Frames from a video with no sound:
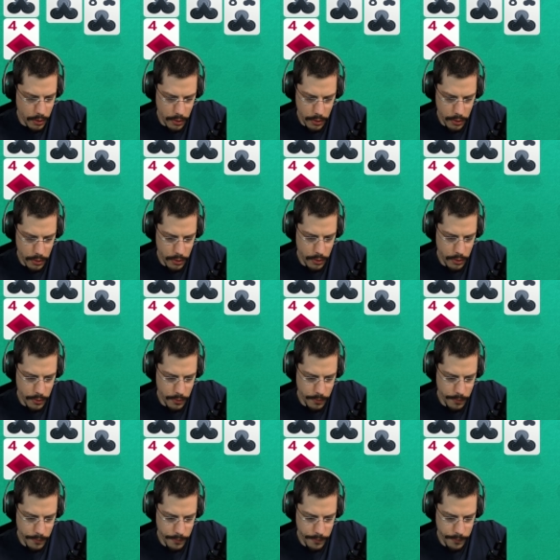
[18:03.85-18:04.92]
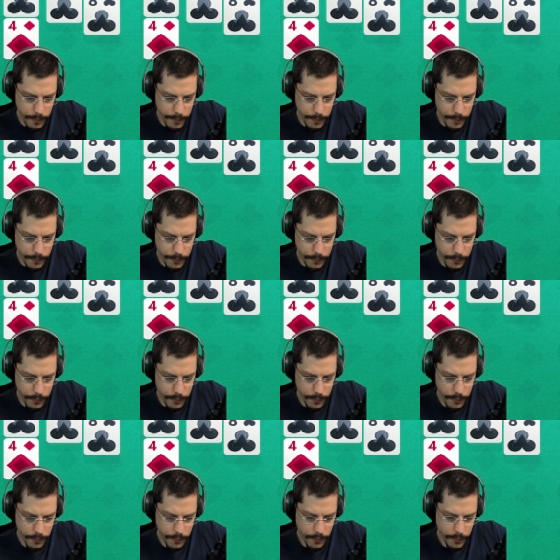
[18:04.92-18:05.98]

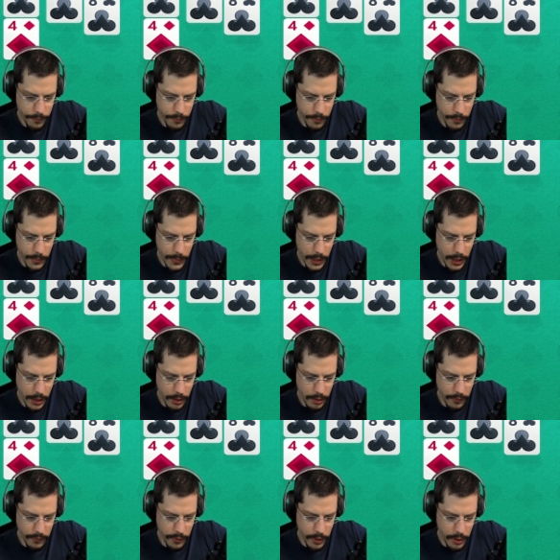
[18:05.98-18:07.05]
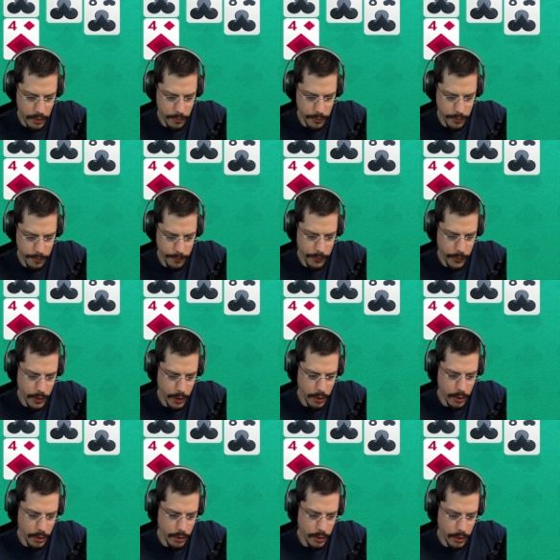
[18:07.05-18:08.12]
Yeah, that doesn't help.
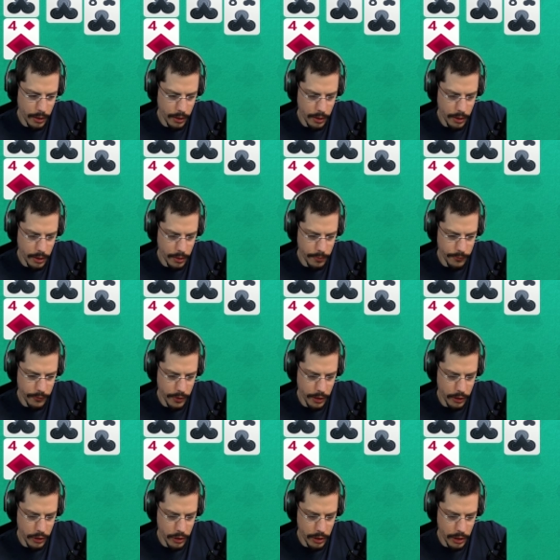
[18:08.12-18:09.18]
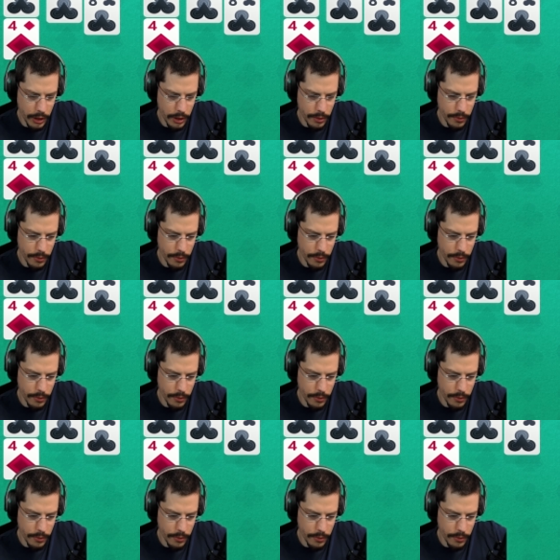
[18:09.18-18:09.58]
That helps, actually.